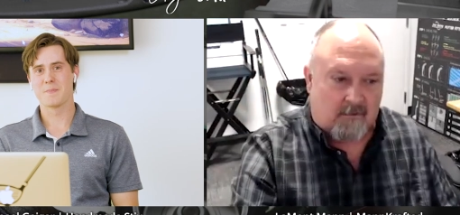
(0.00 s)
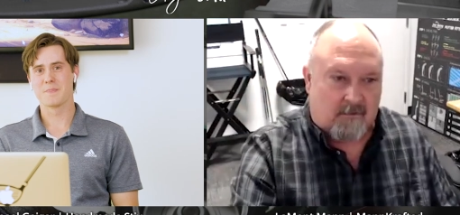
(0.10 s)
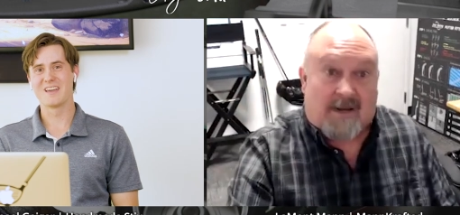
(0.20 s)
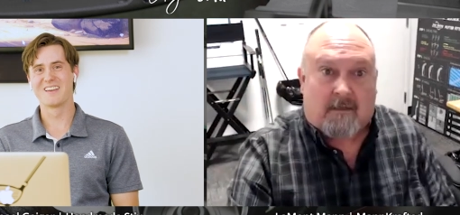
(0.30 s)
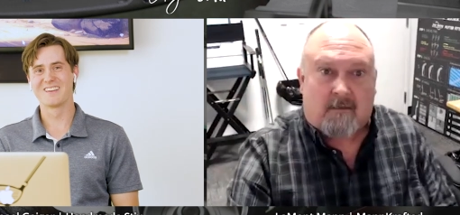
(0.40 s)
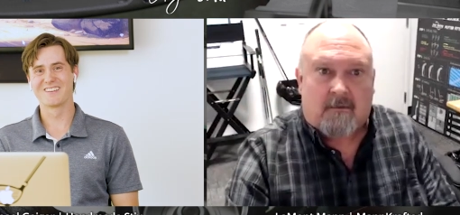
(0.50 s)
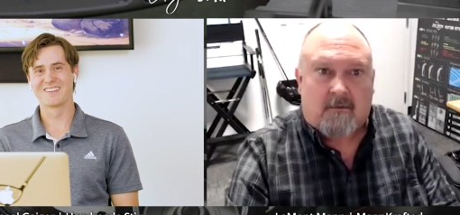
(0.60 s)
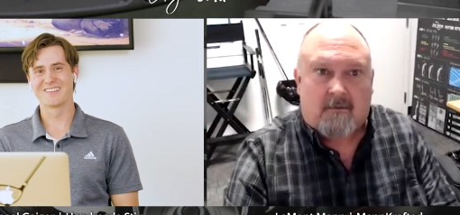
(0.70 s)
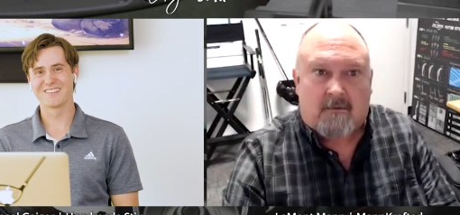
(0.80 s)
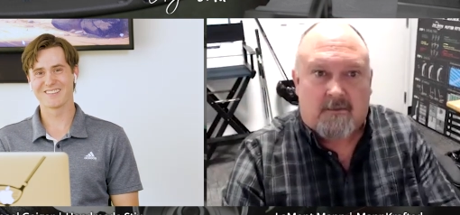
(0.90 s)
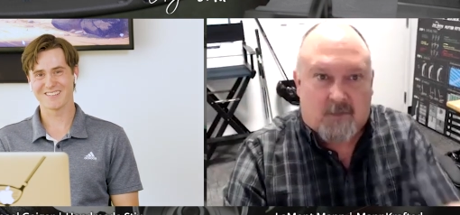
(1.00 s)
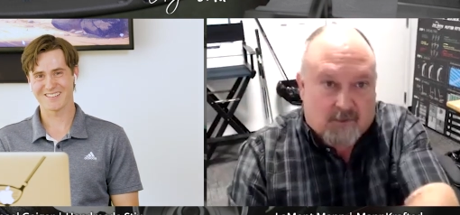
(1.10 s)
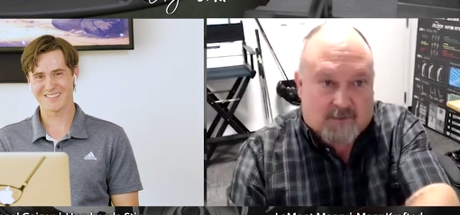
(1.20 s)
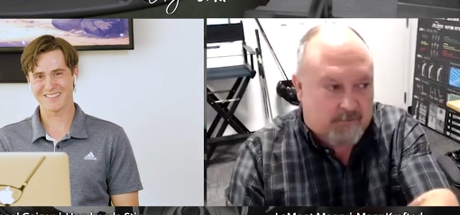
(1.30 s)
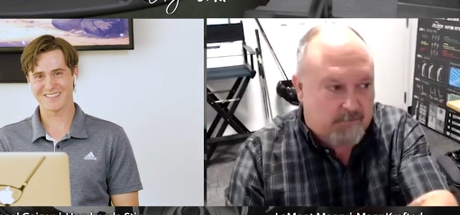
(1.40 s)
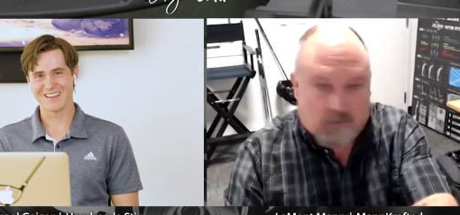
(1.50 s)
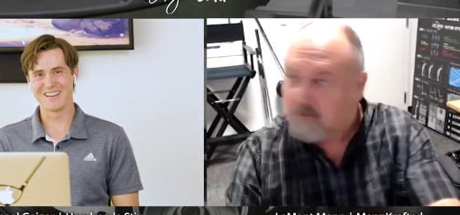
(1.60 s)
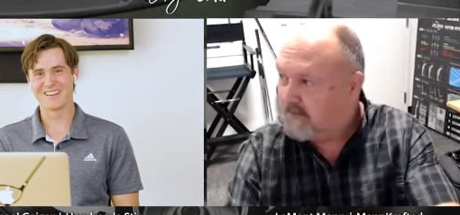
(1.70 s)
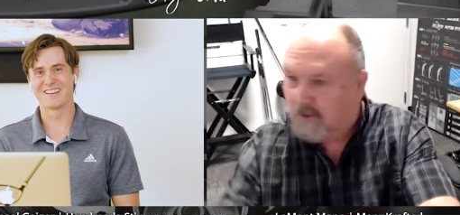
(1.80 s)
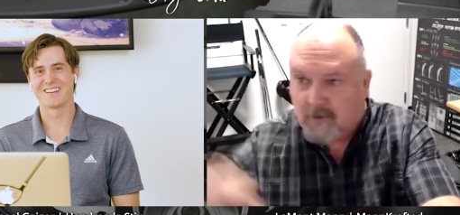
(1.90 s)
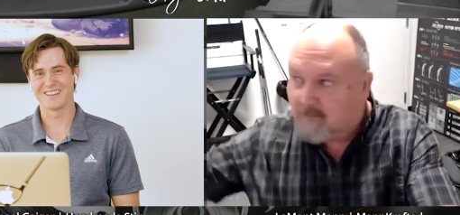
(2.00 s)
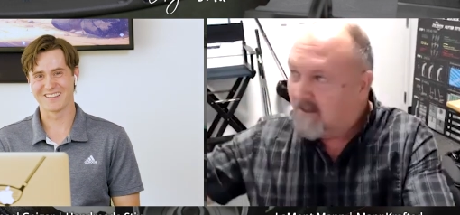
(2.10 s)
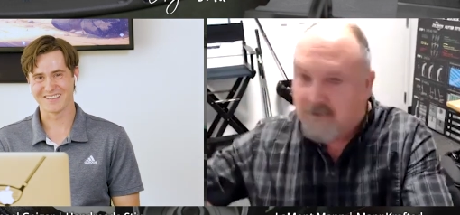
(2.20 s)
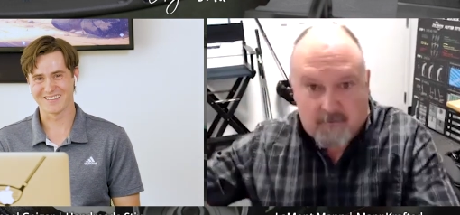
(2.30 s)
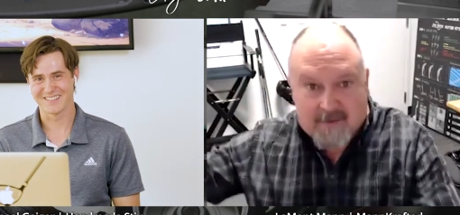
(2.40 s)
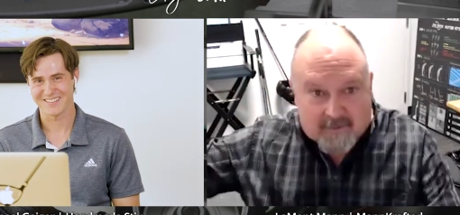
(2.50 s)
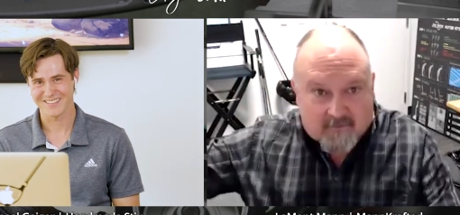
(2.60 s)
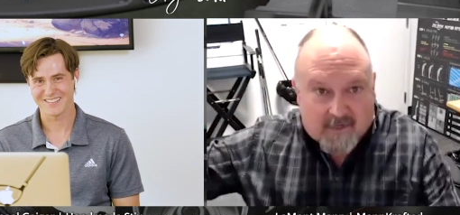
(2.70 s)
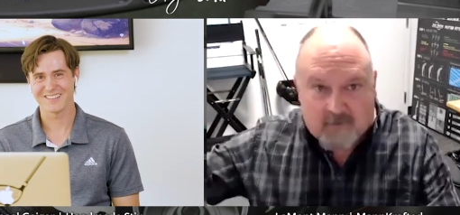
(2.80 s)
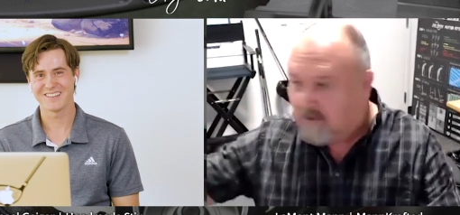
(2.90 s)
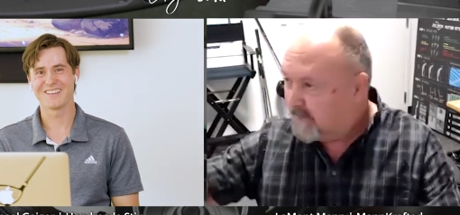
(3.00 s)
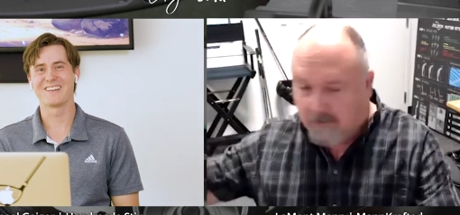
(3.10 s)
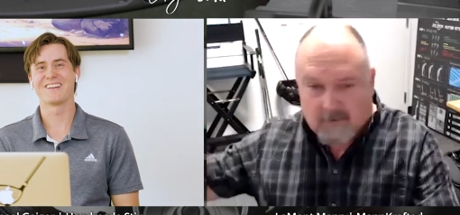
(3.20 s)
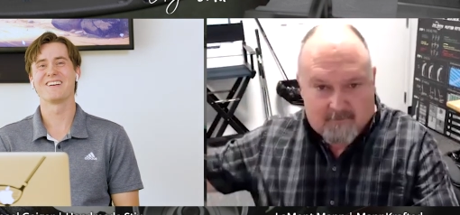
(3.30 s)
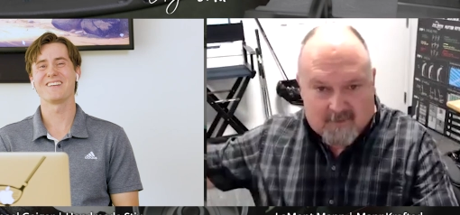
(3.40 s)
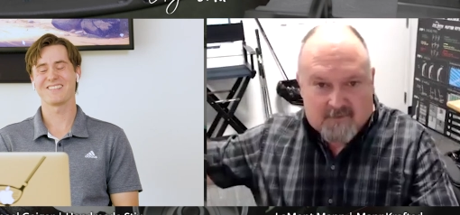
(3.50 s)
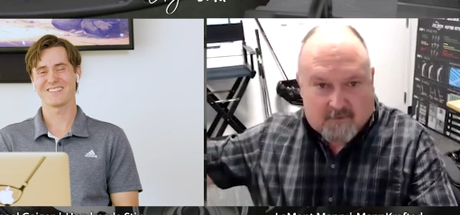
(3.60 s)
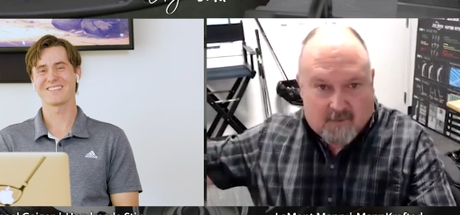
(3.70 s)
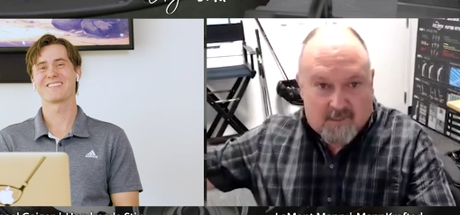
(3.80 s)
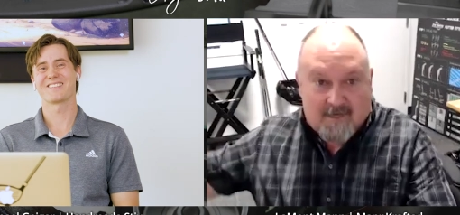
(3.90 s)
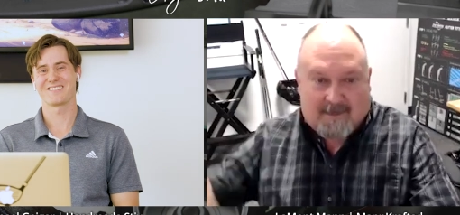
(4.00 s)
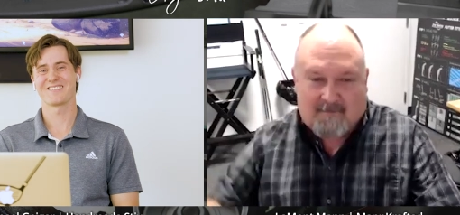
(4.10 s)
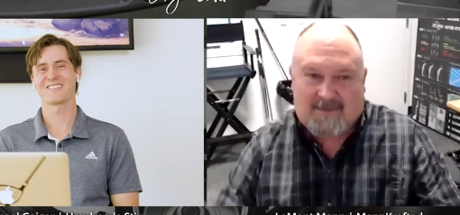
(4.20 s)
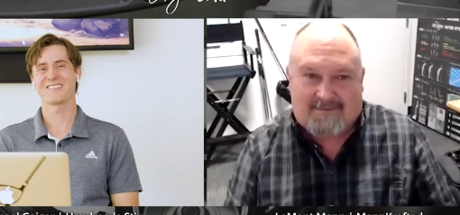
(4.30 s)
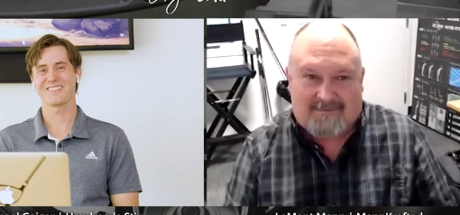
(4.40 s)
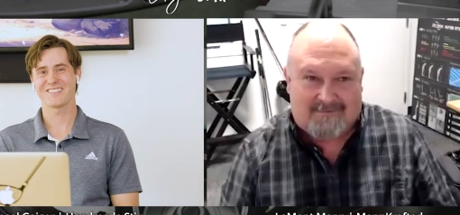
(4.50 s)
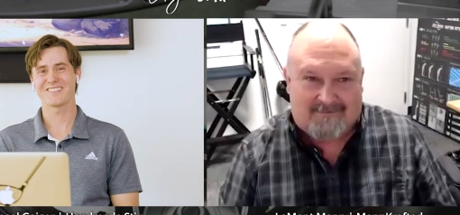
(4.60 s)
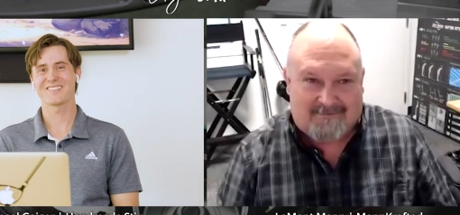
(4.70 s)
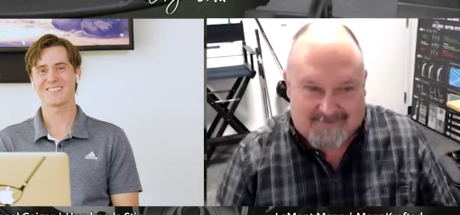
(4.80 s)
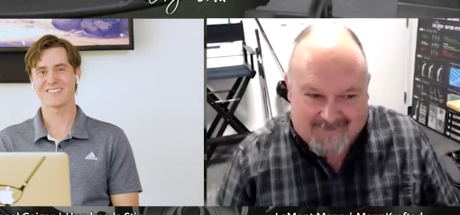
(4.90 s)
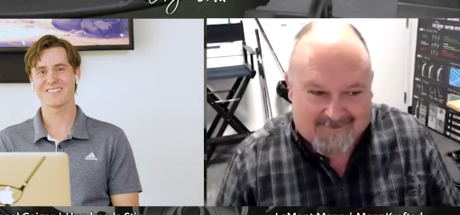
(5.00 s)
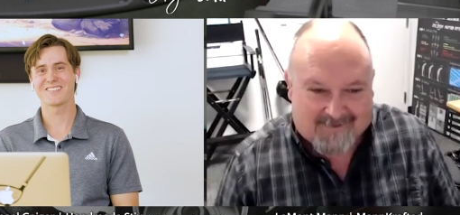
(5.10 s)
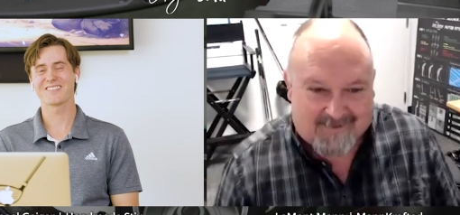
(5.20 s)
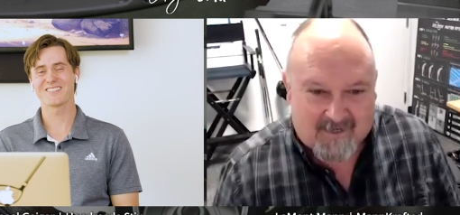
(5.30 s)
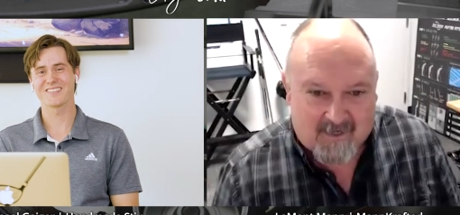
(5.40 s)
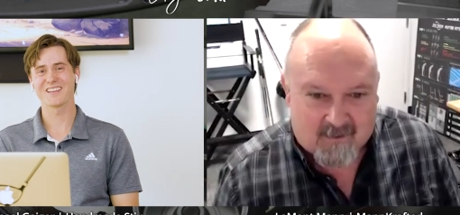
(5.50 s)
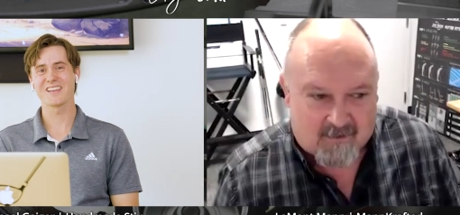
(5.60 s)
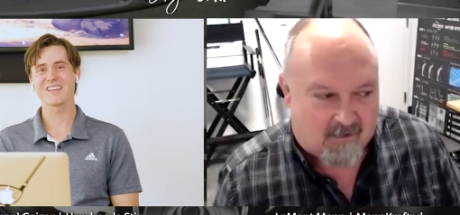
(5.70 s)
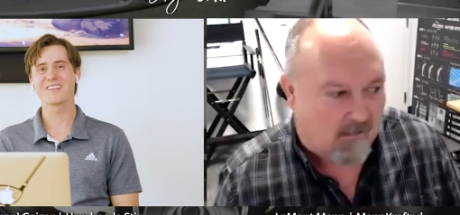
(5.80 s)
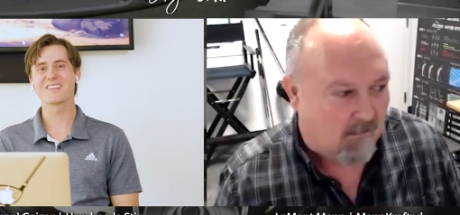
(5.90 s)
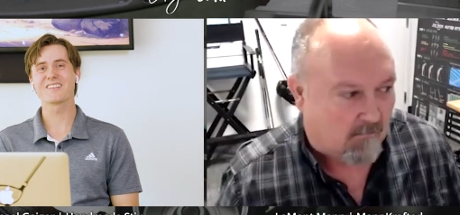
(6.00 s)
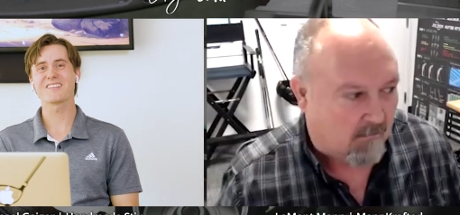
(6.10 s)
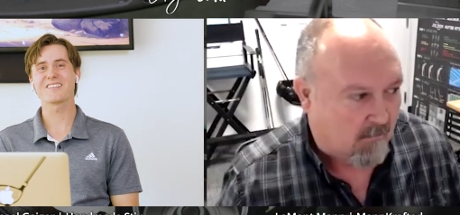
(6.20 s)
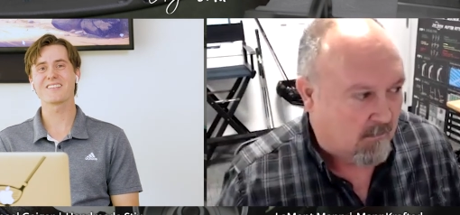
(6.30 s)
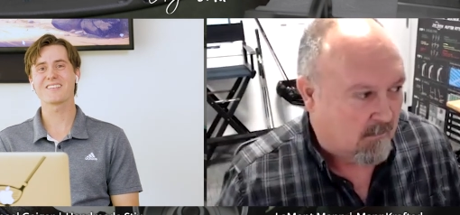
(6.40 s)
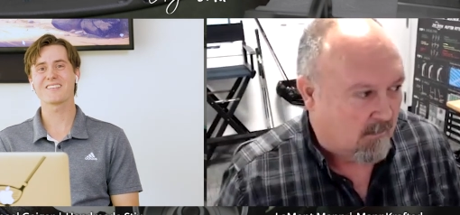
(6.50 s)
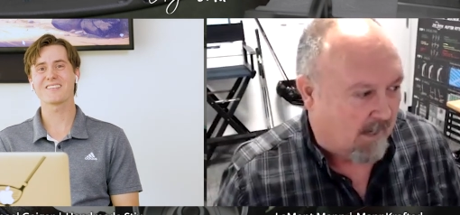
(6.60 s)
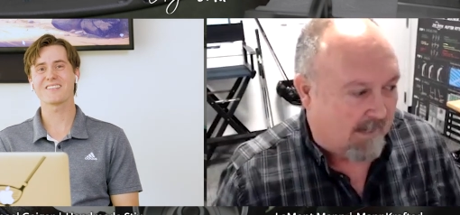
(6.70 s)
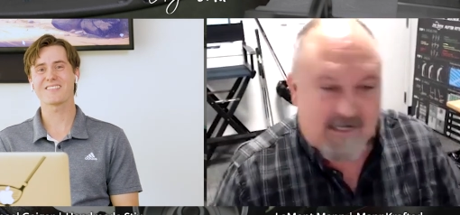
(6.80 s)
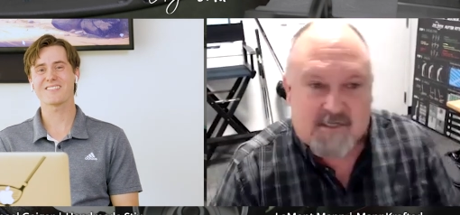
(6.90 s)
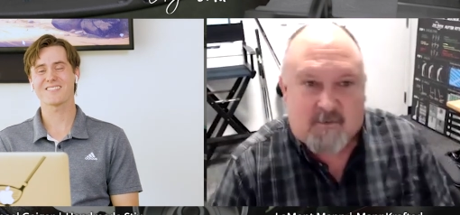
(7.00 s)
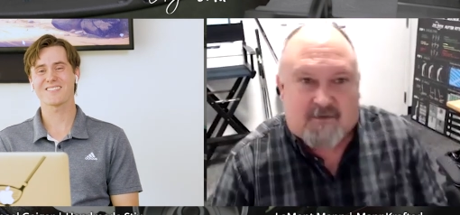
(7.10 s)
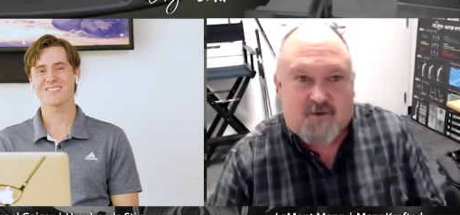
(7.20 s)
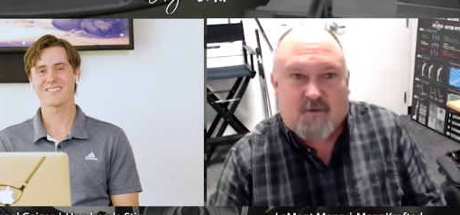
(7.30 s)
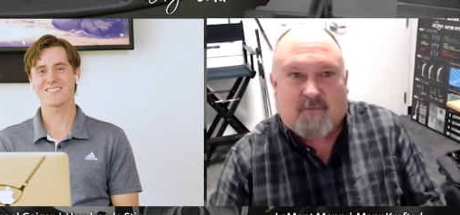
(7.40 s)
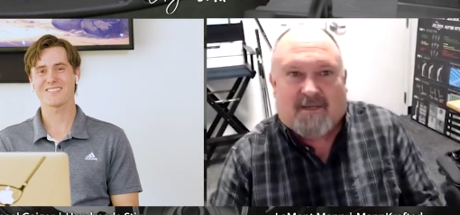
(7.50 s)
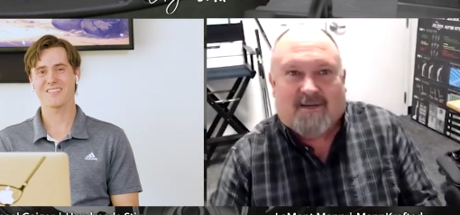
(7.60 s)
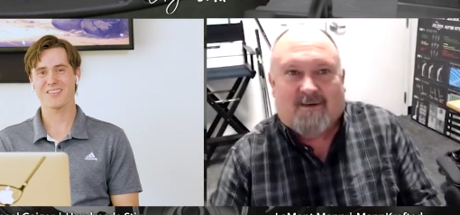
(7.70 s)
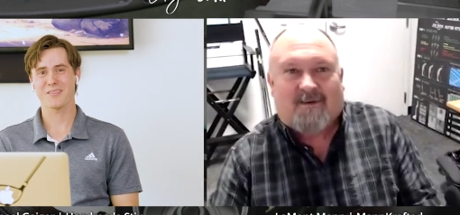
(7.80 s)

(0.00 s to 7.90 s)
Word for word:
Speaker 1: Like, you're you're you're Lamont. You're Mancraft. You're you're Lamont's garage. I'm like, yeah oh, I didn't expect you to be here.